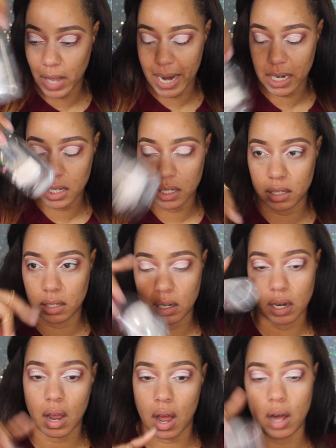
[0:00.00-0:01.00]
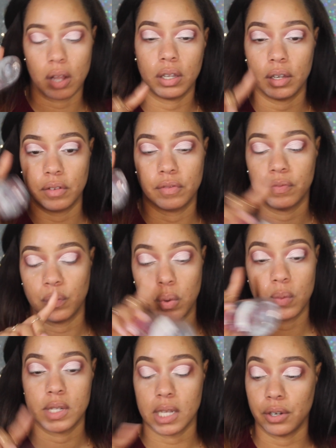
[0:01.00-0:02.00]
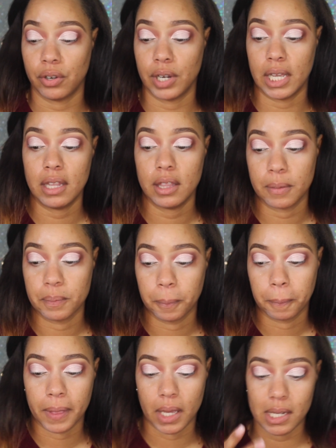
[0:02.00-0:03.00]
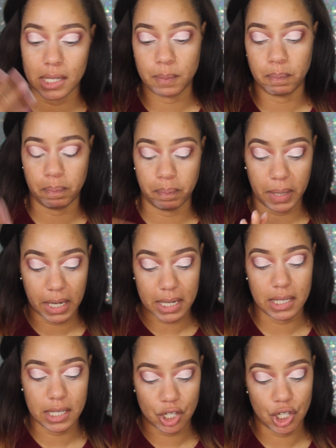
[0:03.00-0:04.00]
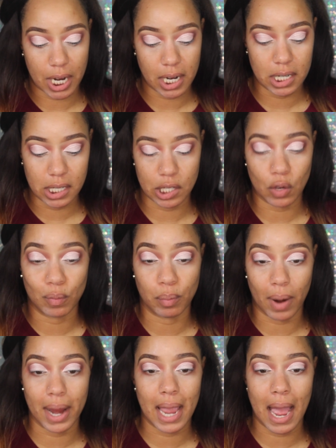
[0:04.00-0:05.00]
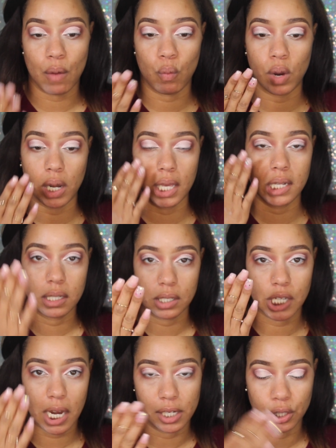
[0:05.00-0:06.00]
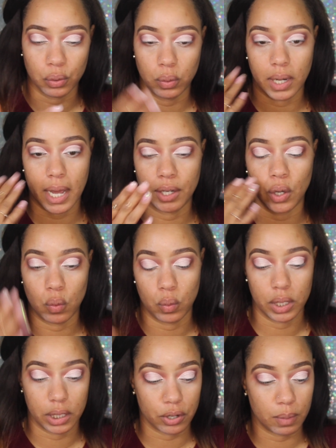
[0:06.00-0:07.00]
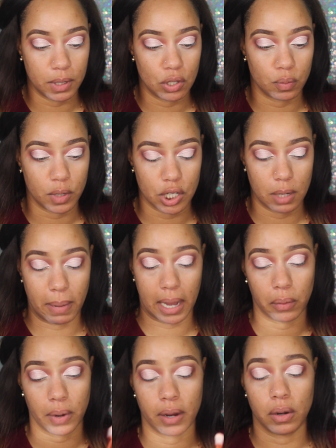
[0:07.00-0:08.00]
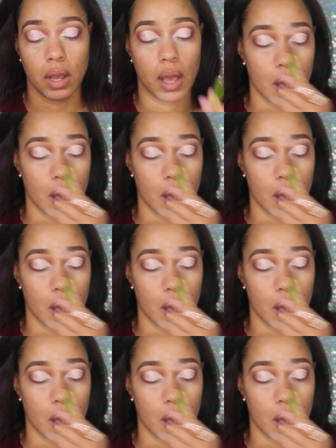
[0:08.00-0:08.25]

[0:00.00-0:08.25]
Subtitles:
like all of what was underneath, because this shade is so bright, I want it to shine through and I don't want there to be too much in the background.